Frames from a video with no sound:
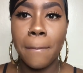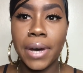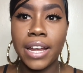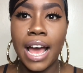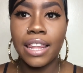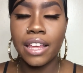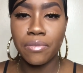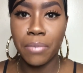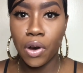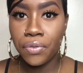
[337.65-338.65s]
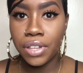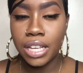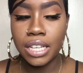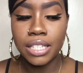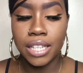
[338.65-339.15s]
But I love both of
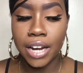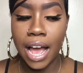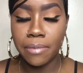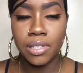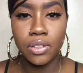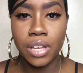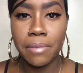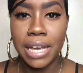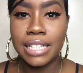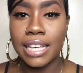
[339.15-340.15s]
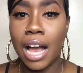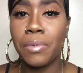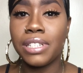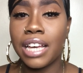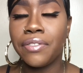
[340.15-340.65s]
these. They're absolutely amazing. I
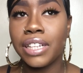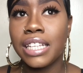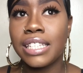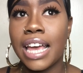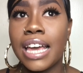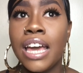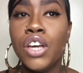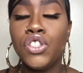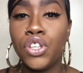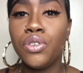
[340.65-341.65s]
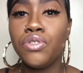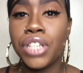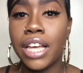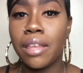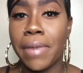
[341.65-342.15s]
would definitely say to
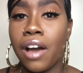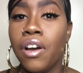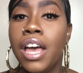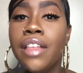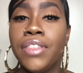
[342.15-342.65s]
check them out.